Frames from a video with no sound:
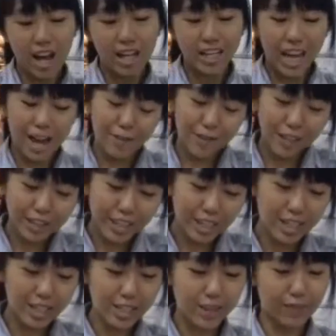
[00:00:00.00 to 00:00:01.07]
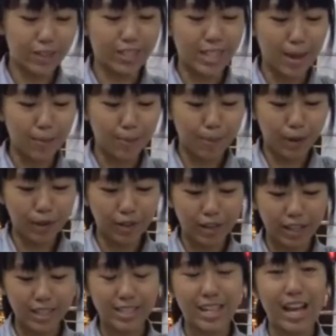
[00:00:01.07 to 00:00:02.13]
The advantages of a sample
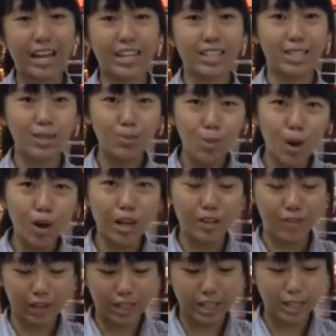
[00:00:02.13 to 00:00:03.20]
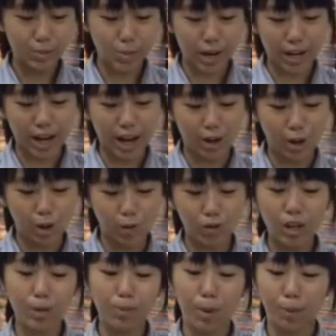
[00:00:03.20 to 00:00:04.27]
is that it's more evenly spread out
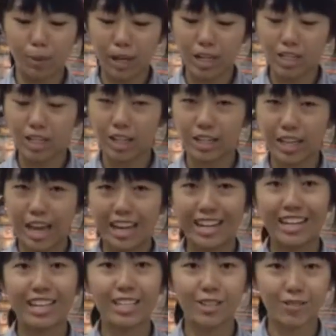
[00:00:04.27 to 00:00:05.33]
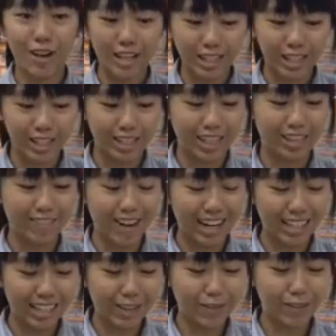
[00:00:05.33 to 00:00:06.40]
over the population, and it is
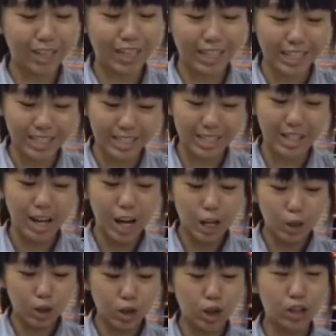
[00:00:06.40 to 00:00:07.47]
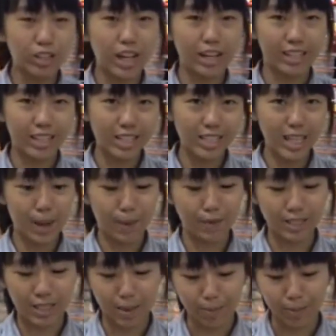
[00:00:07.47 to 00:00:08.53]
relatively easy to conduct this type of
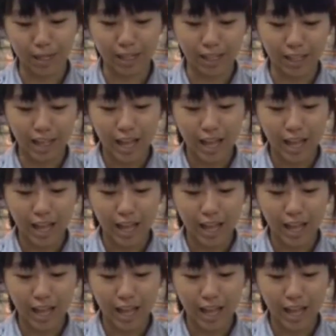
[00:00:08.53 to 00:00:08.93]
sampling.